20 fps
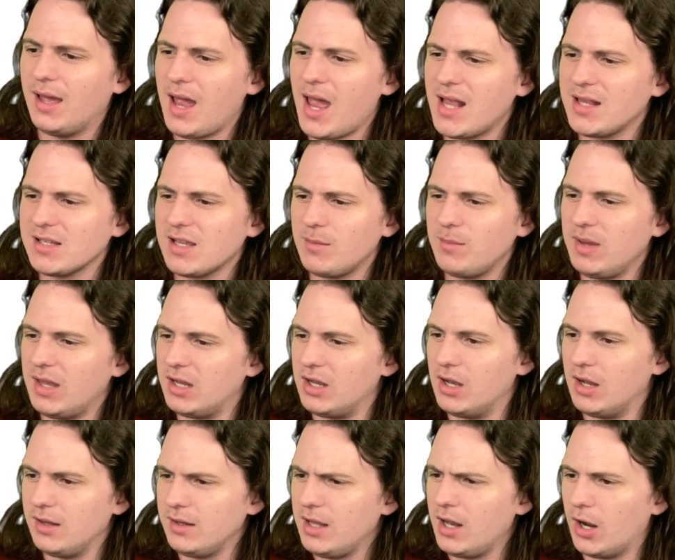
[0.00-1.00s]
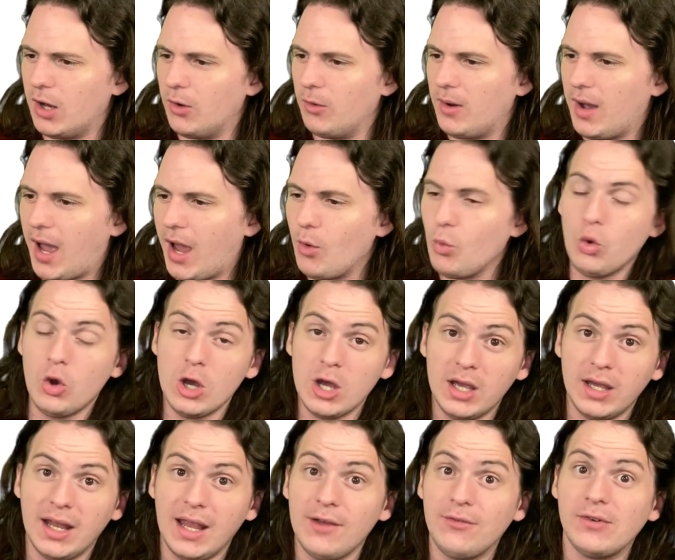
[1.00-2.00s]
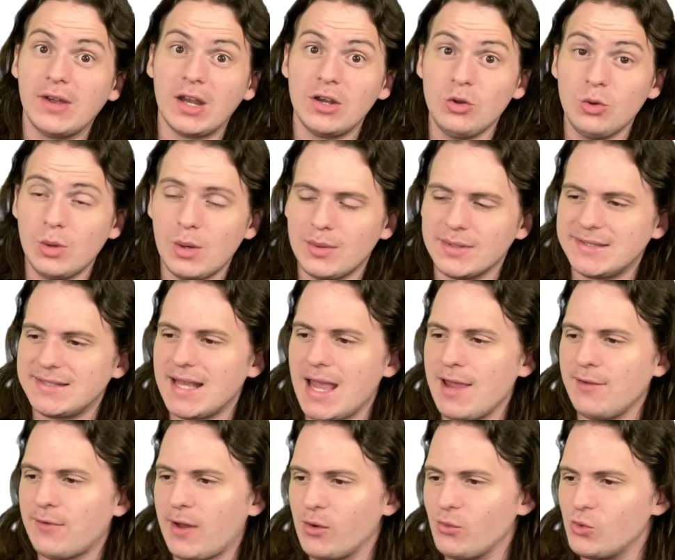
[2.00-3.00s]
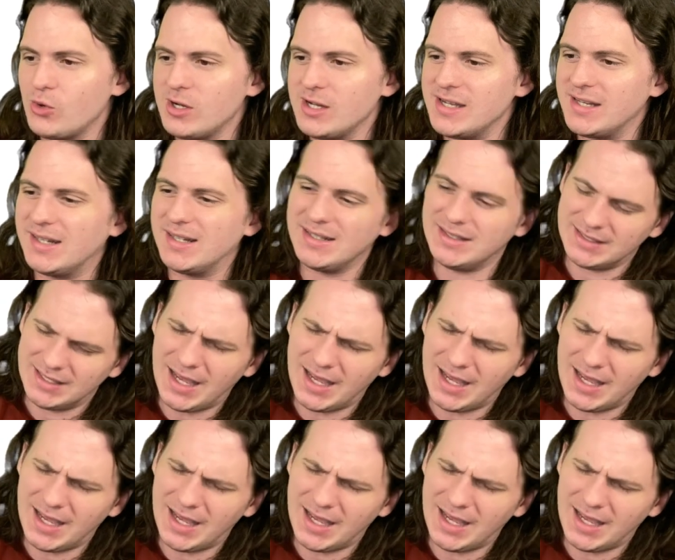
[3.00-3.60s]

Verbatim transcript: That's gonna be a, you know, I would, if I knew it was safe, I would.